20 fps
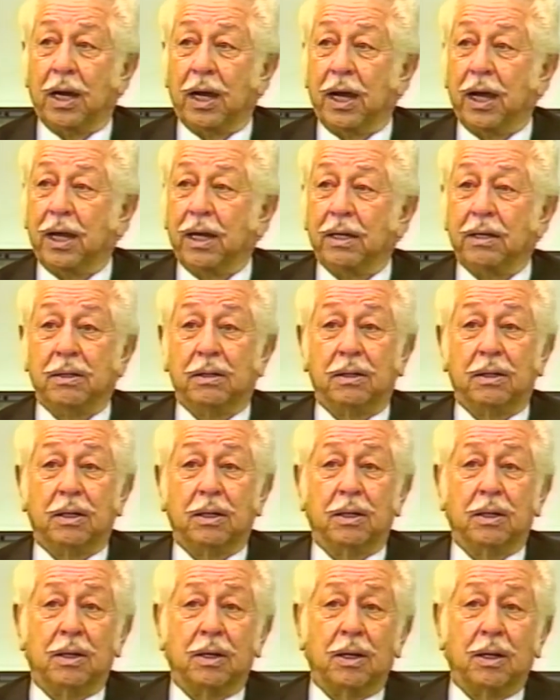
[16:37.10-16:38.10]
and
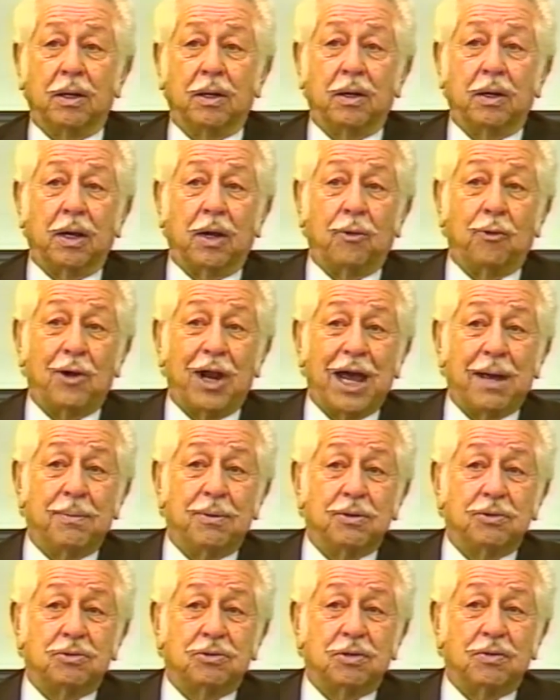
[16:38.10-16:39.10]
uh,
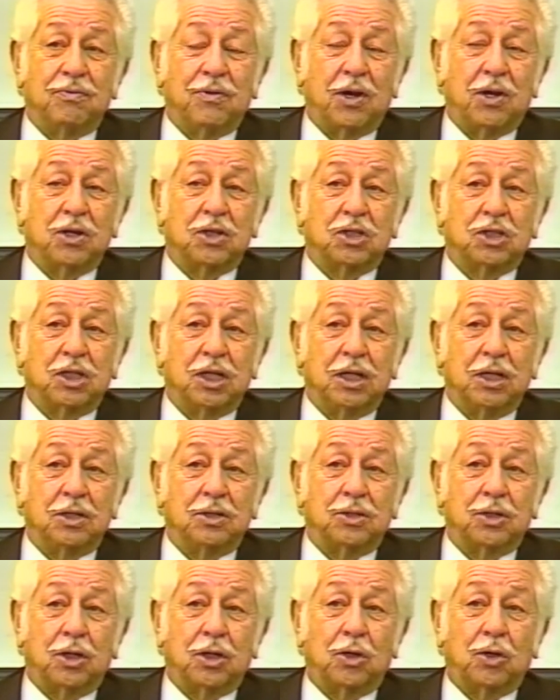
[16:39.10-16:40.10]
rabbits and various
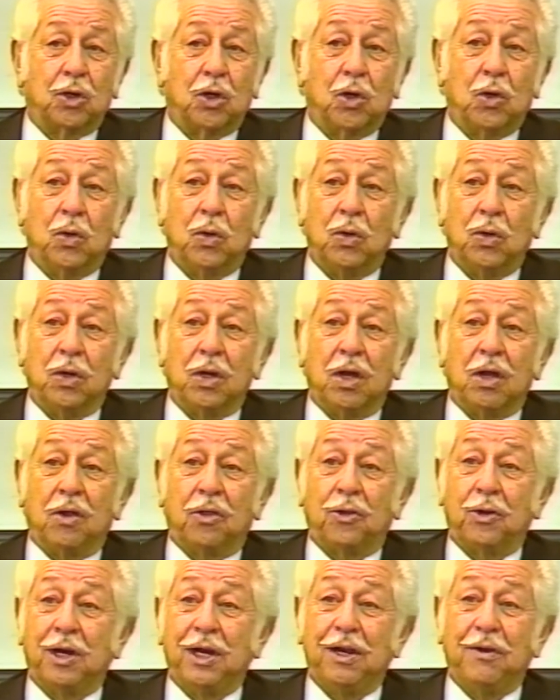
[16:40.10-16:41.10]
things that'll grow
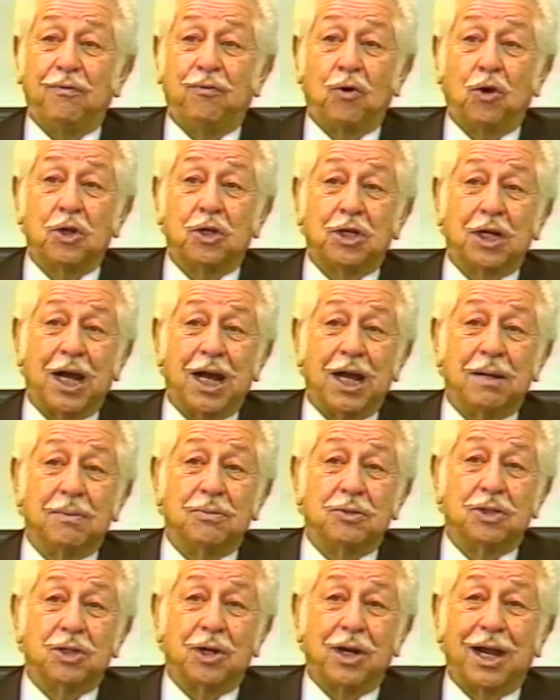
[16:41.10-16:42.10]
three, four
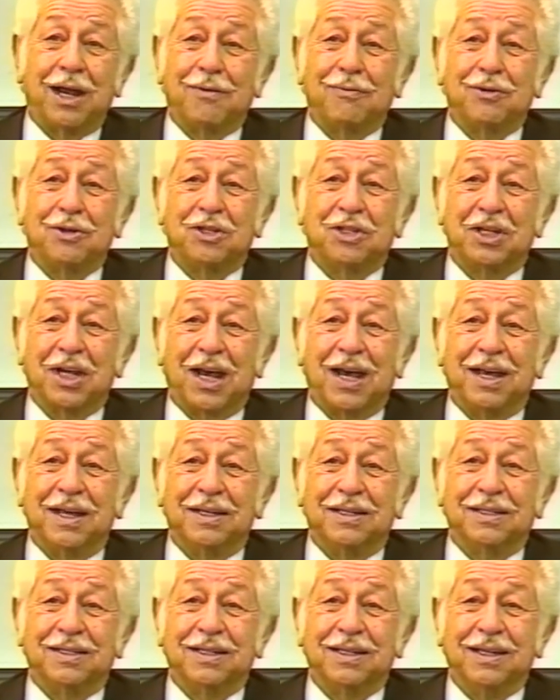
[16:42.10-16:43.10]
times their average
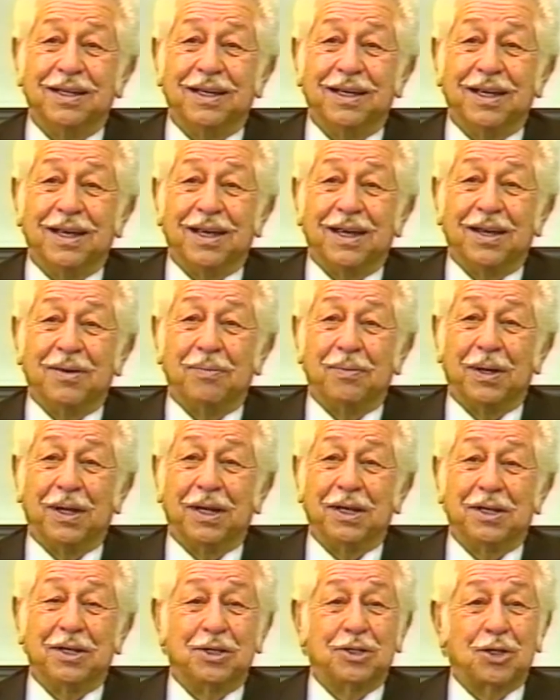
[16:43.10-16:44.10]
size, but
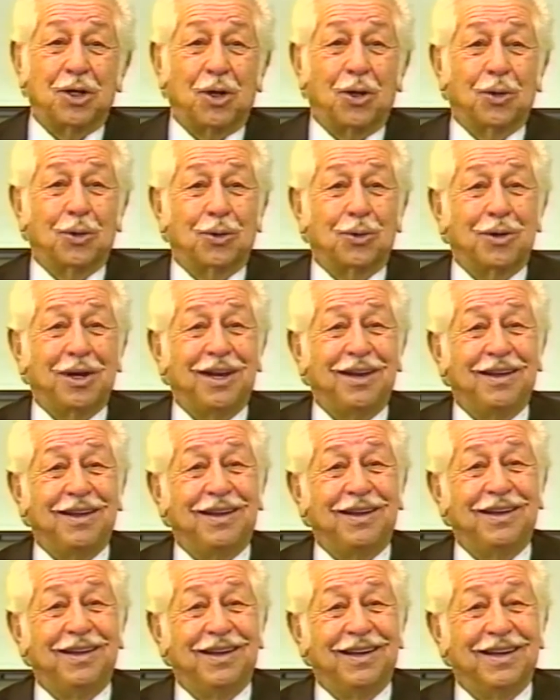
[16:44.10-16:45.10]
it is all grade
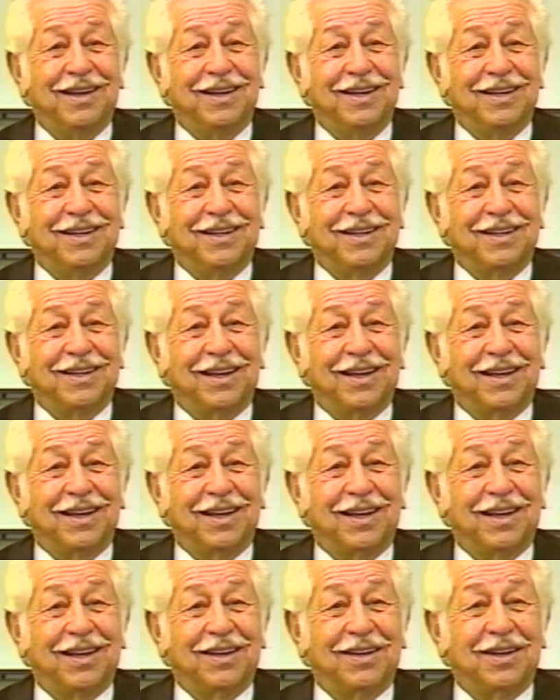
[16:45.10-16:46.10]
A.
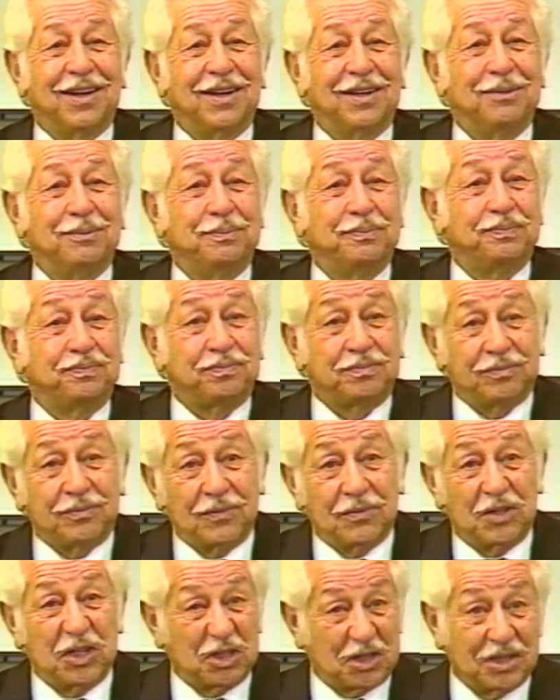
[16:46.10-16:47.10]
Um,
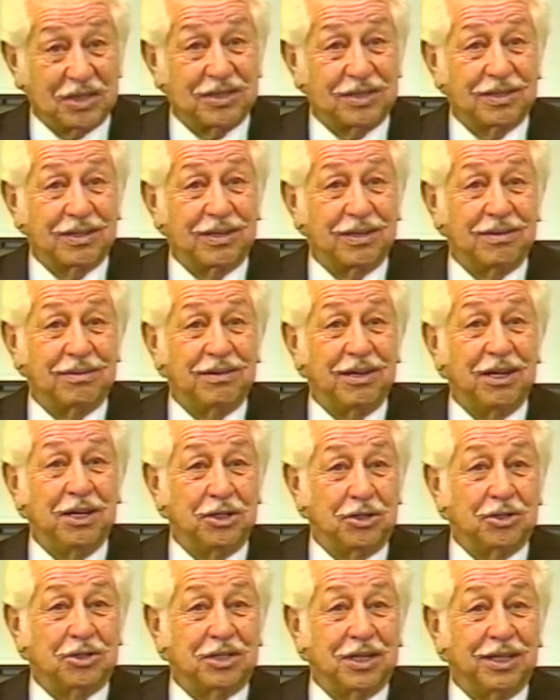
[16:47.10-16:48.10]
this is
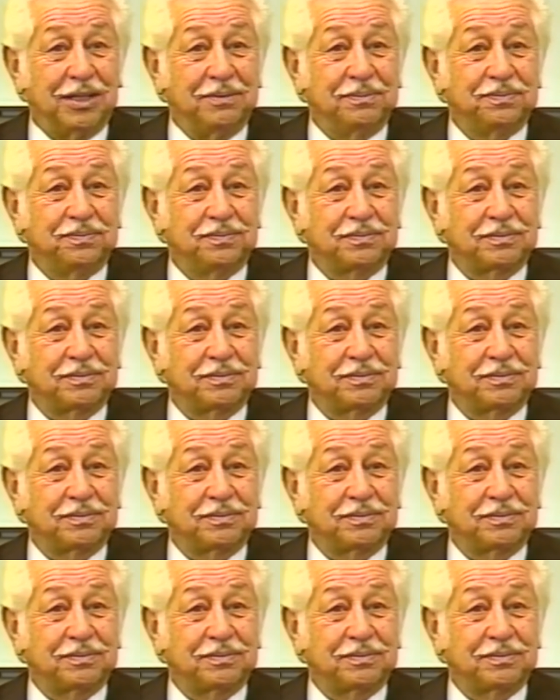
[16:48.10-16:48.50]
interesting.